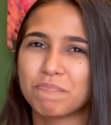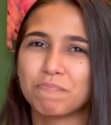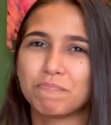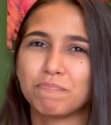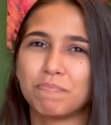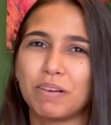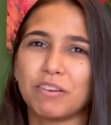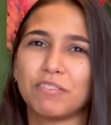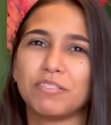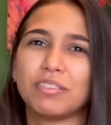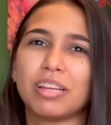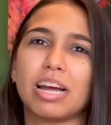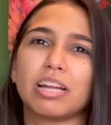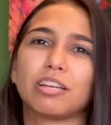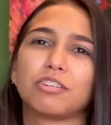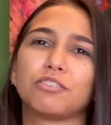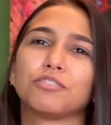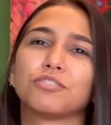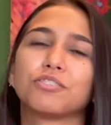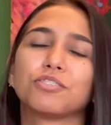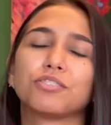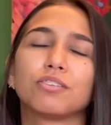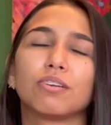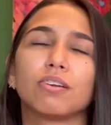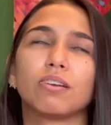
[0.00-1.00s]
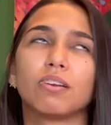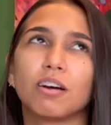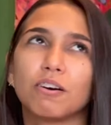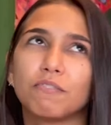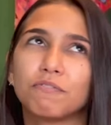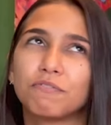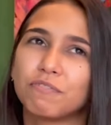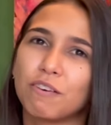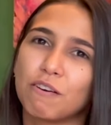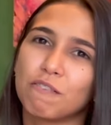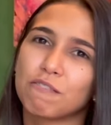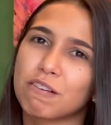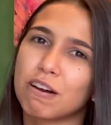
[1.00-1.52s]
My dad used to
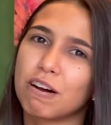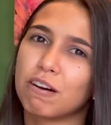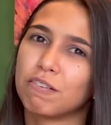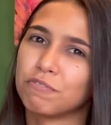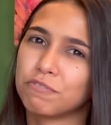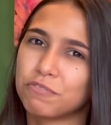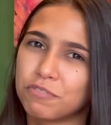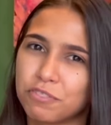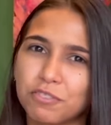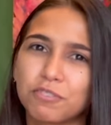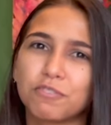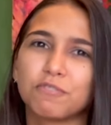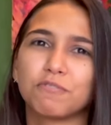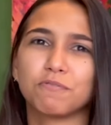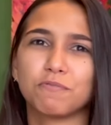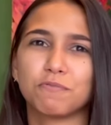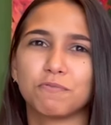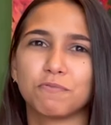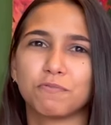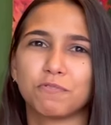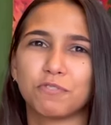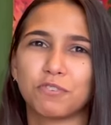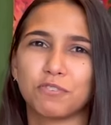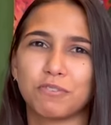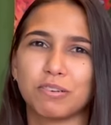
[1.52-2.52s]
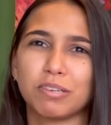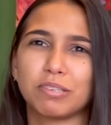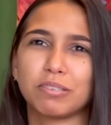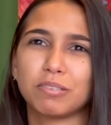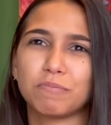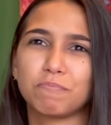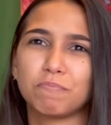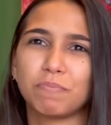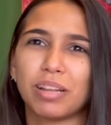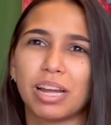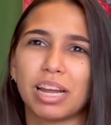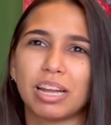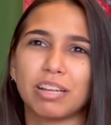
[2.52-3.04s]
love Falcone when he
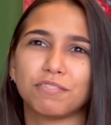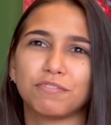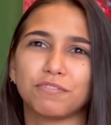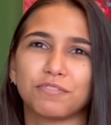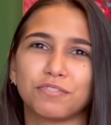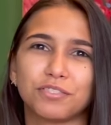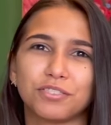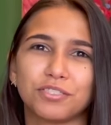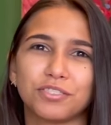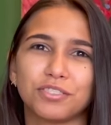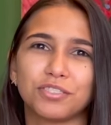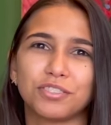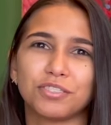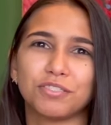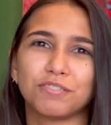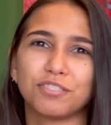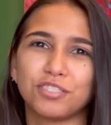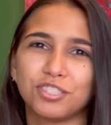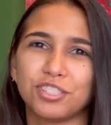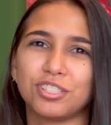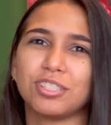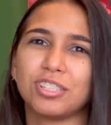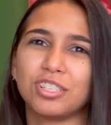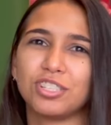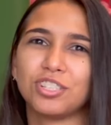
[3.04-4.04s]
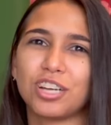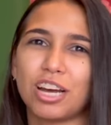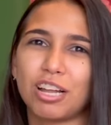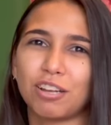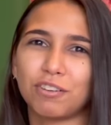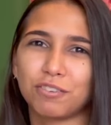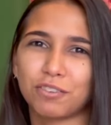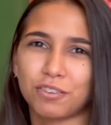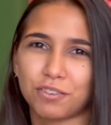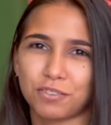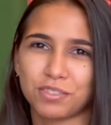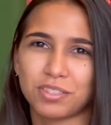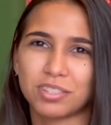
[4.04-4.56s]
played for the
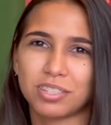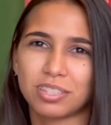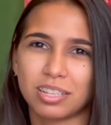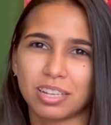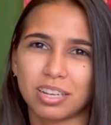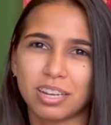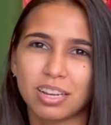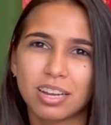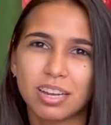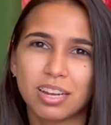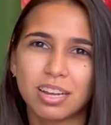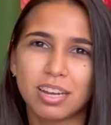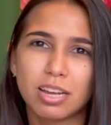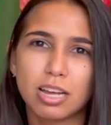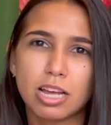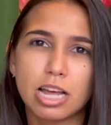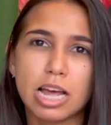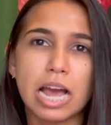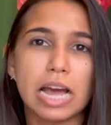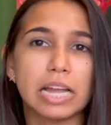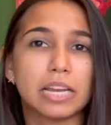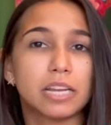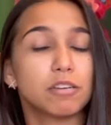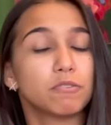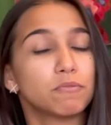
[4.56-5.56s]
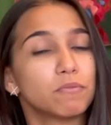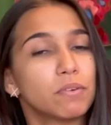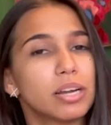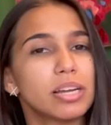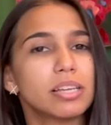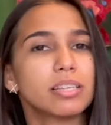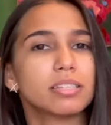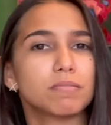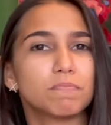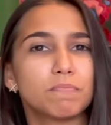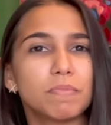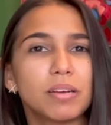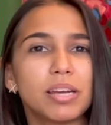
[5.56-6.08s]
Giallorossi, and he
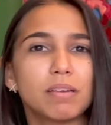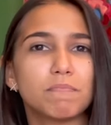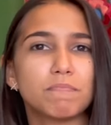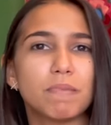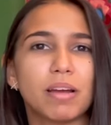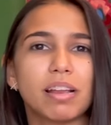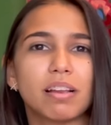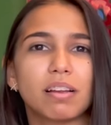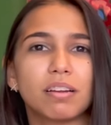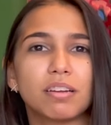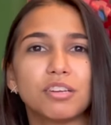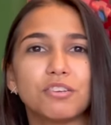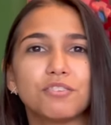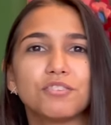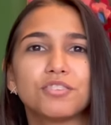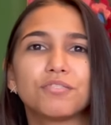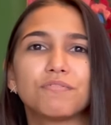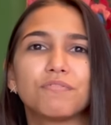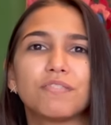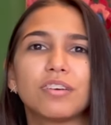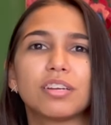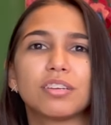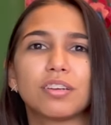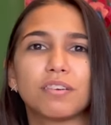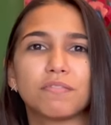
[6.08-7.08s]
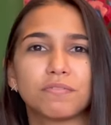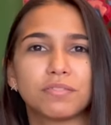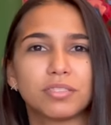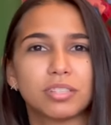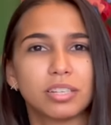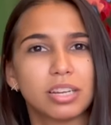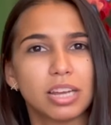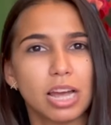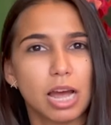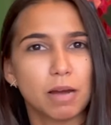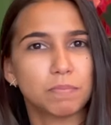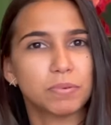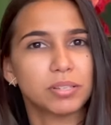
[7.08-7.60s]
raised me being a huge fan of the
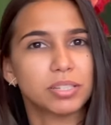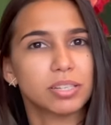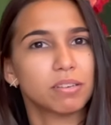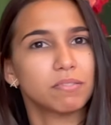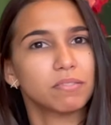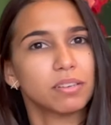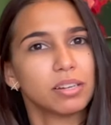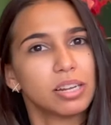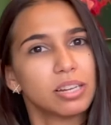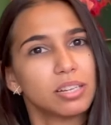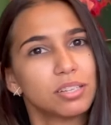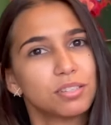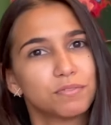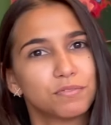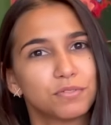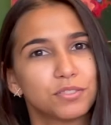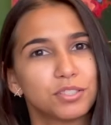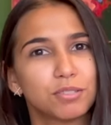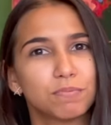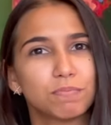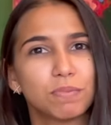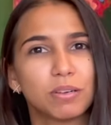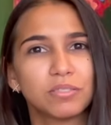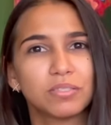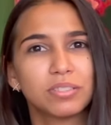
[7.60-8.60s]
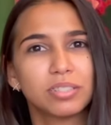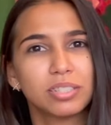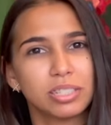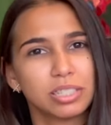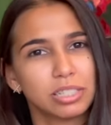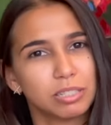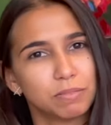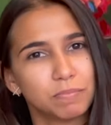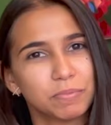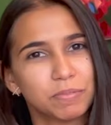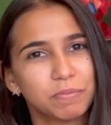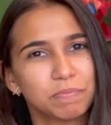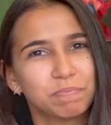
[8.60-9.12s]
capital and its football
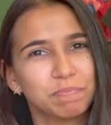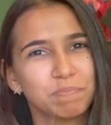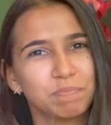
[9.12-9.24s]
team.